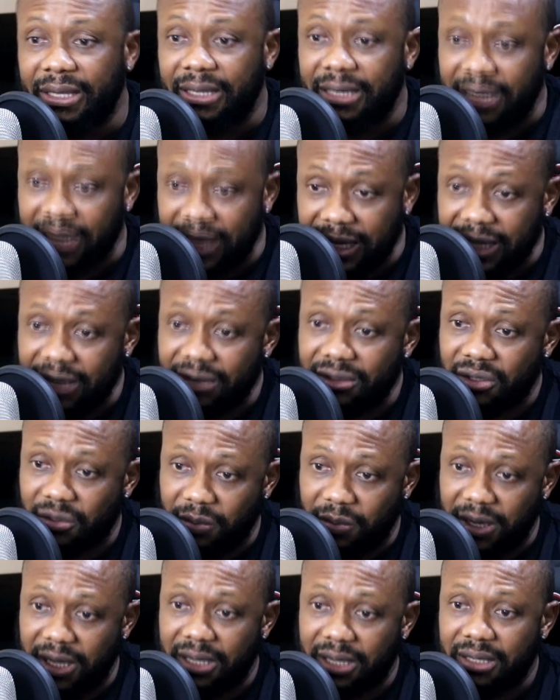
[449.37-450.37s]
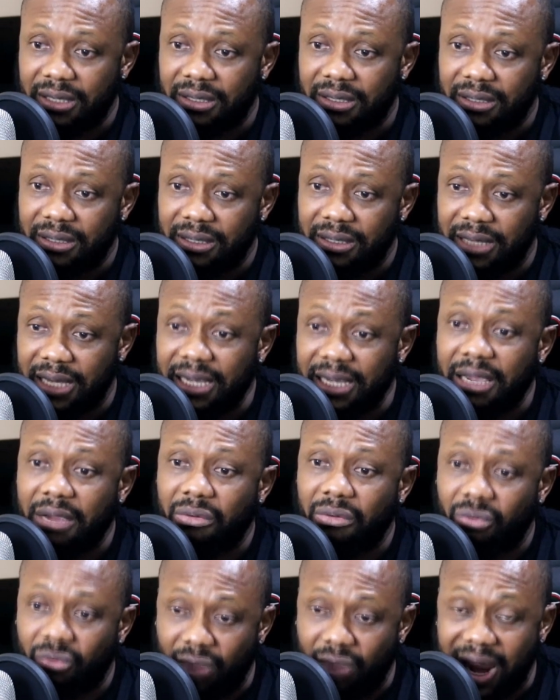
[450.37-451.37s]
they can speak they can
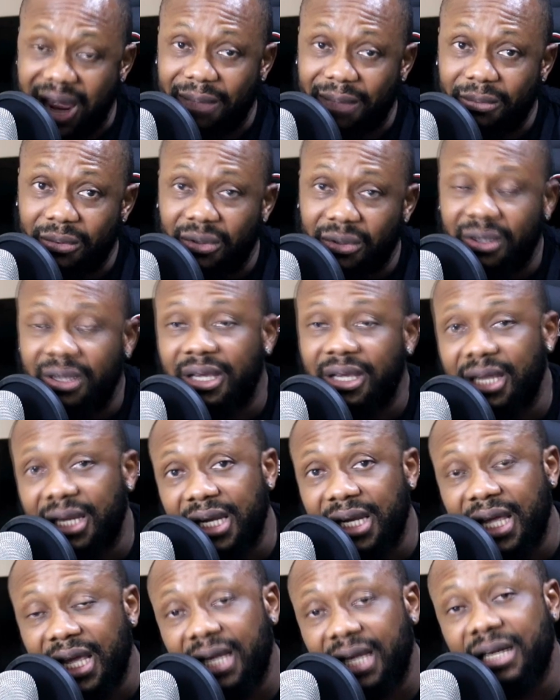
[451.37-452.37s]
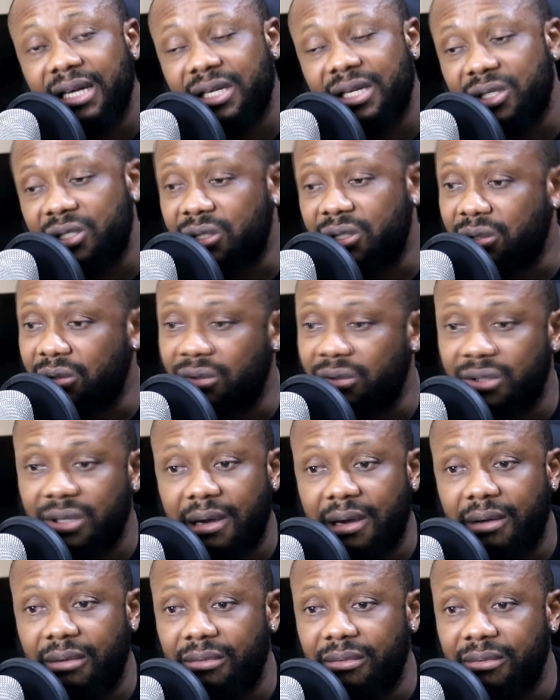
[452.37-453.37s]
rap in english too so